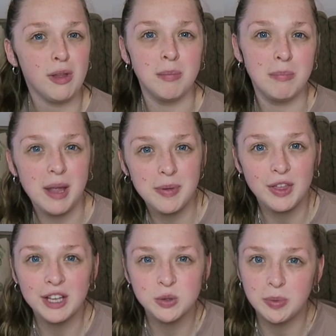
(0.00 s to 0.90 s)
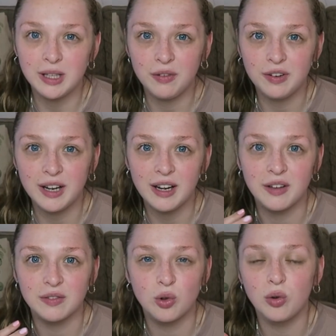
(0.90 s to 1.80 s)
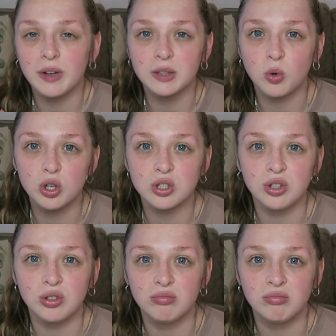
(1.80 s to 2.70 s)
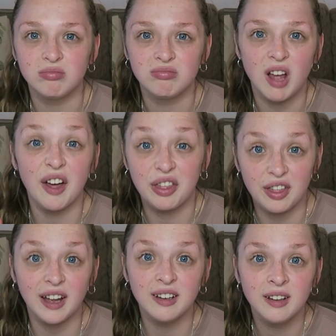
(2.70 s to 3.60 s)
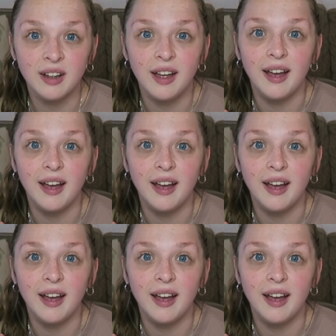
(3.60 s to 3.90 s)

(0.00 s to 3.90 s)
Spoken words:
maybe things would be different if COVID wasn't a thing